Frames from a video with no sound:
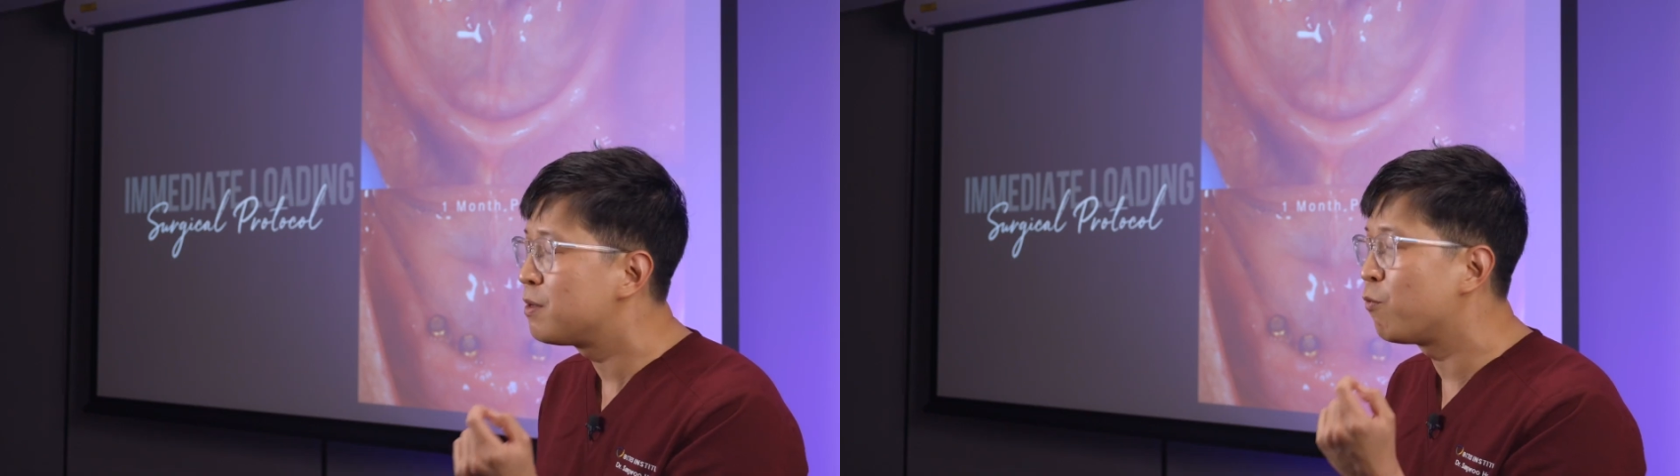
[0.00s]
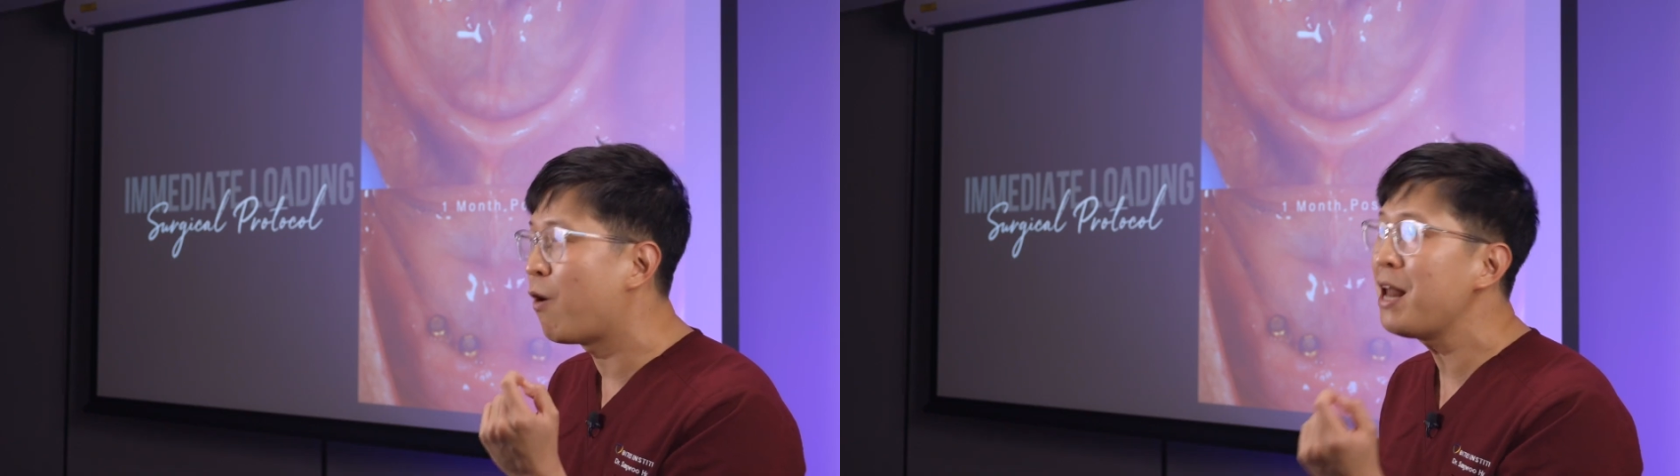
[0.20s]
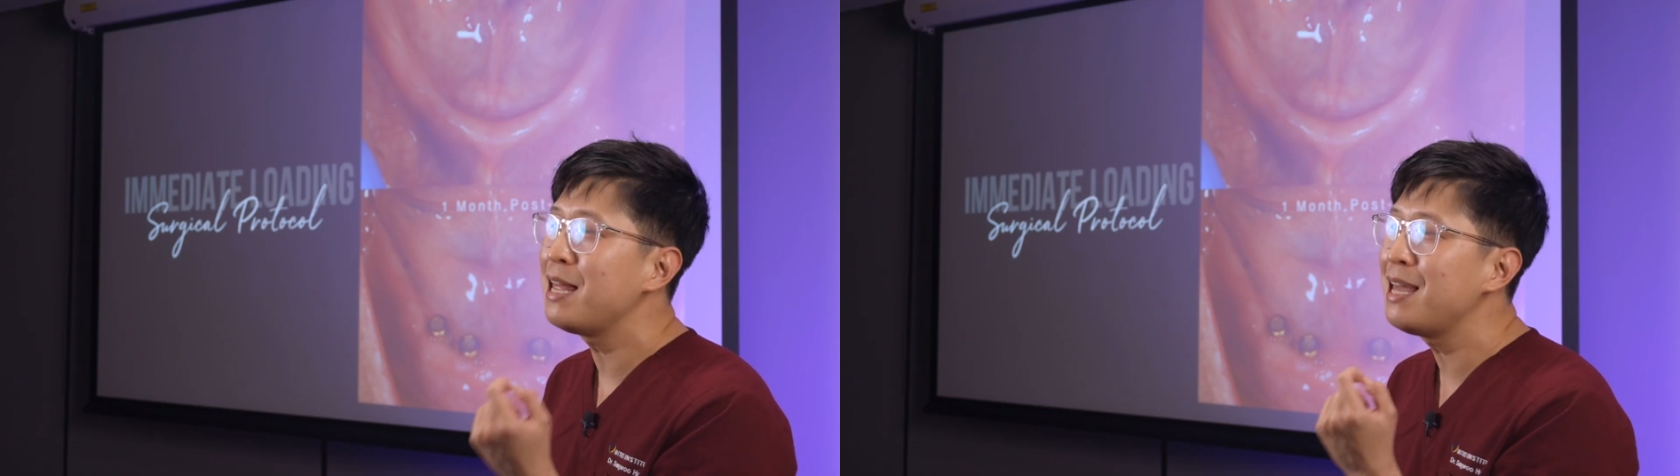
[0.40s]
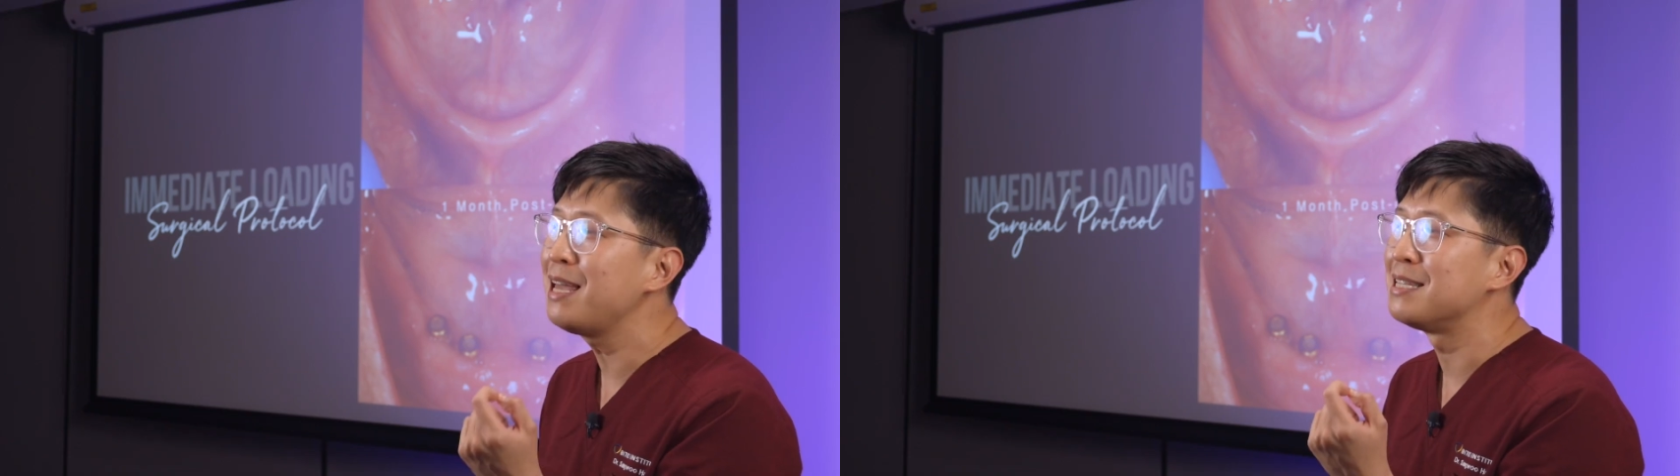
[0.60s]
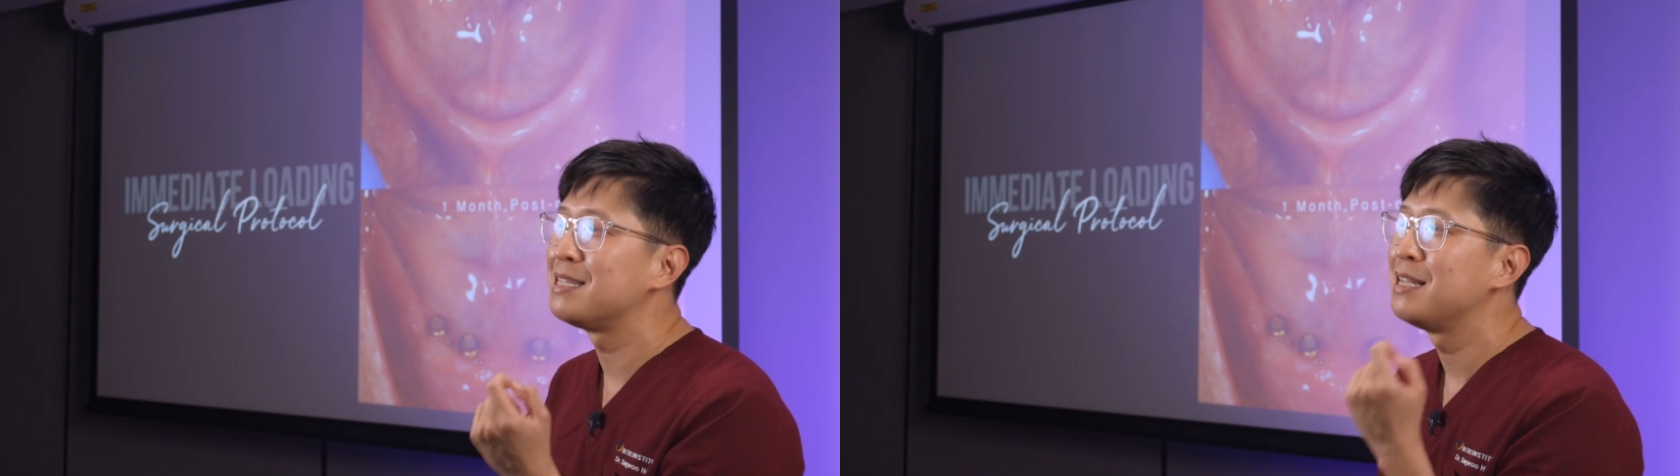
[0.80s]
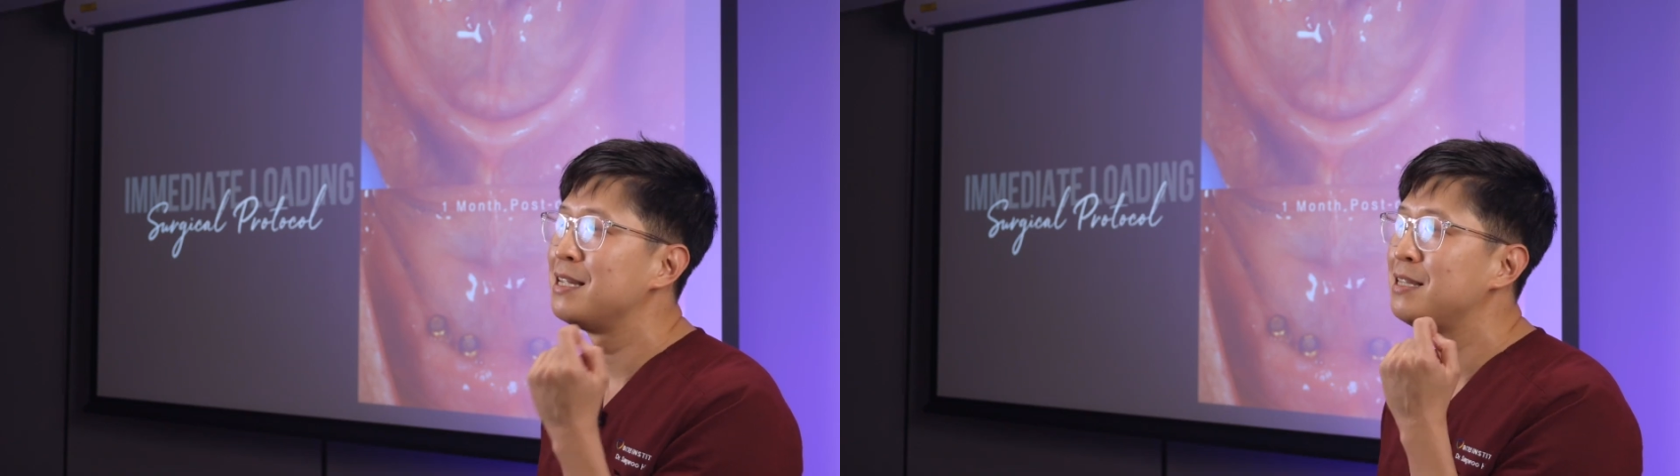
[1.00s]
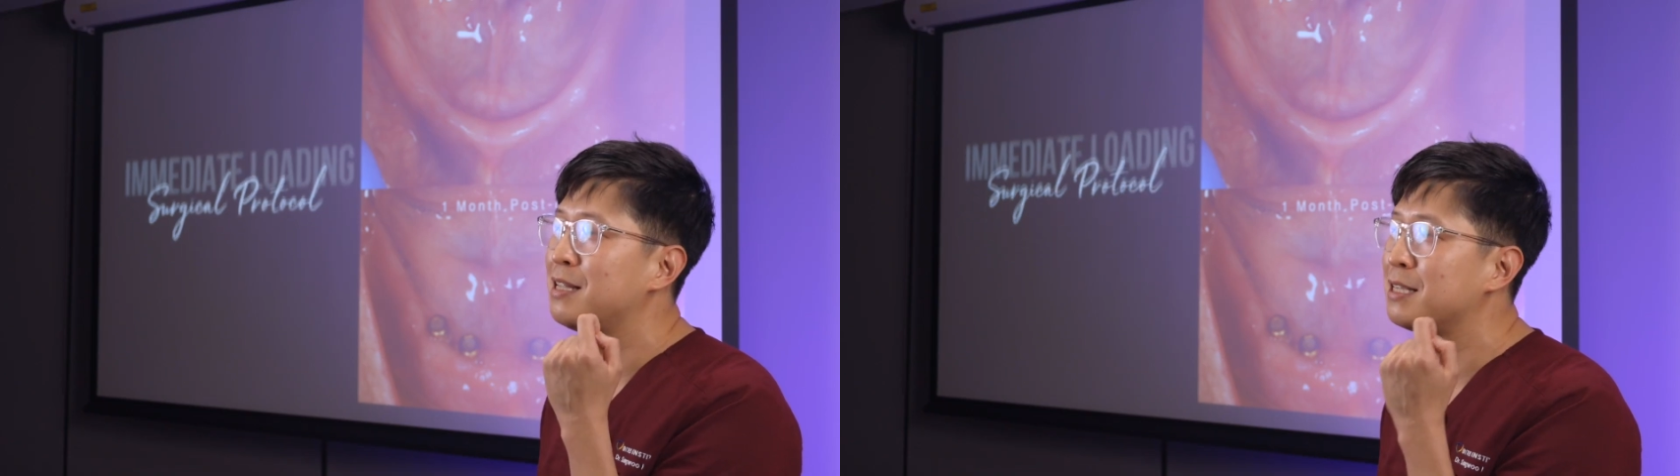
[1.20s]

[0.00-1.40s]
what is the